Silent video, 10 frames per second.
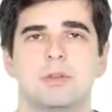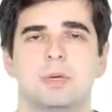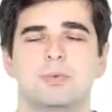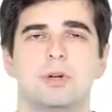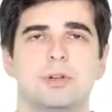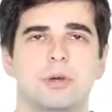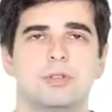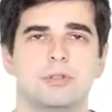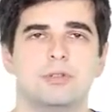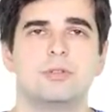What we're
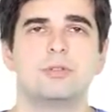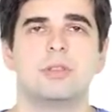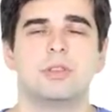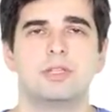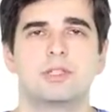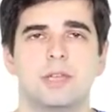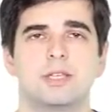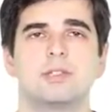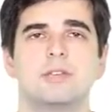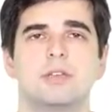going to do in this
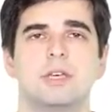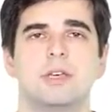lesson